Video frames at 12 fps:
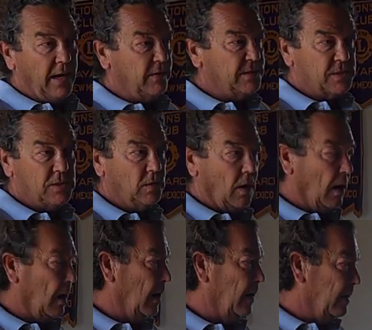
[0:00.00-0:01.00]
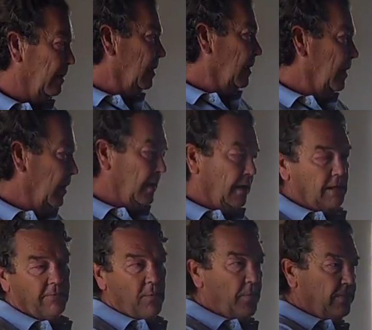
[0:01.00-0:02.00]
Right now, it's too hard. Like
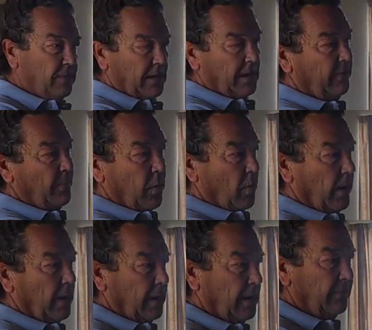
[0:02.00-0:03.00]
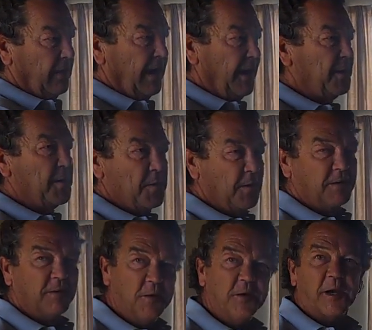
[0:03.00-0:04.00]
every acre
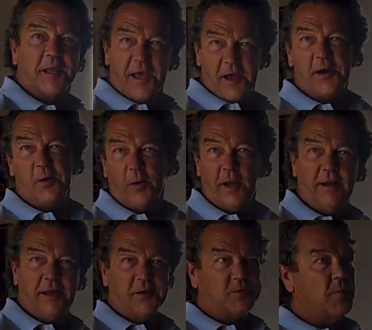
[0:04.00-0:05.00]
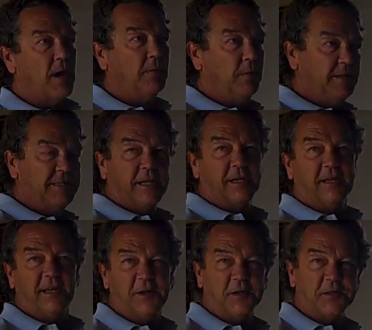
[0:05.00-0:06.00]
in Luna County right now is probably
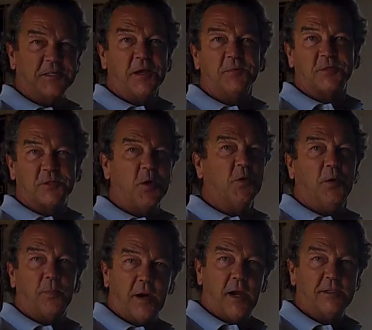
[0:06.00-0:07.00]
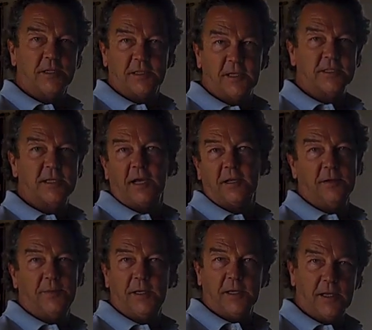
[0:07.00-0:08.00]
dedicated to some solar project that's not going
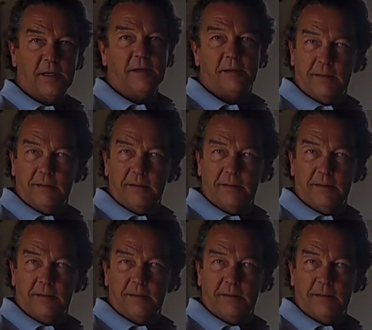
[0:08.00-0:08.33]
to be done.